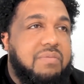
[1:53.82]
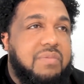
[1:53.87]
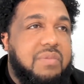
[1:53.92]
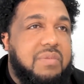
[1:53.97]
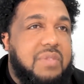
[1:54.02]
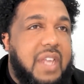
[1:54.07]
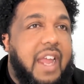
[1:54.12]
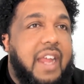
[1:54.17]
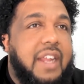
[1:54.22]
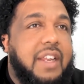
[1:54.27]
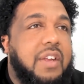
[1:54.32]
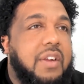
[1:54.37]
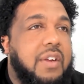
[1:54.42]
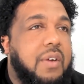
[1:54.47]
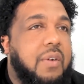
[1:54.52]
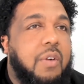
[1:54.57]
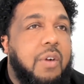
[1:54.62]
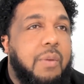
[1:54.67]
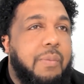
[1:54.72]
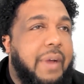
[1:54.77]

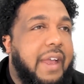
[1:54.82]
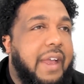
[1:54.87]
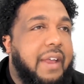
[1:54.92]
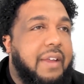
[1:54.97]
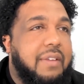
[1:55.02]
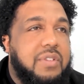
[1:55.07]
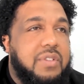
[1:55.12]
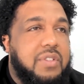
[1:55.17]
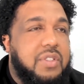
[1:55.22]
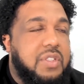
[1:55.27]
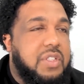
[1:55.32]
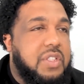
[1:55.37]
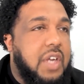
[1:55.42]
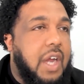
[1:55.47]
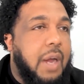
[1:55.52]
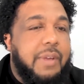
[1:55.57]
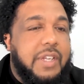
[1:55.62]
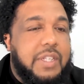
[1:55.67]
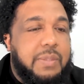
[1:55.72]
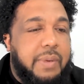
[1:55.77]
tenure or my
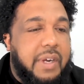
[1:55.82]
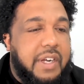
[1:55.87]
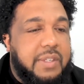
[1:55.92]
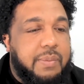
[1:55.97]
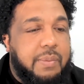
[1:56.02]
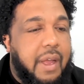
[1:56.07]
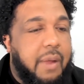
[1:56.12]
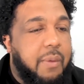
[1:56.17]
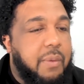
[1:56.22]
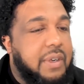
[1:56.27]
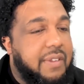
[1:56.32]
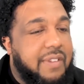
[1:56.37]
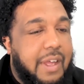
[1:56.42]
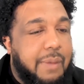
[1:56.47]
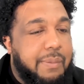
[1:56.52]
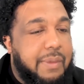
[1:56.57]
job experience probably wouldn't have let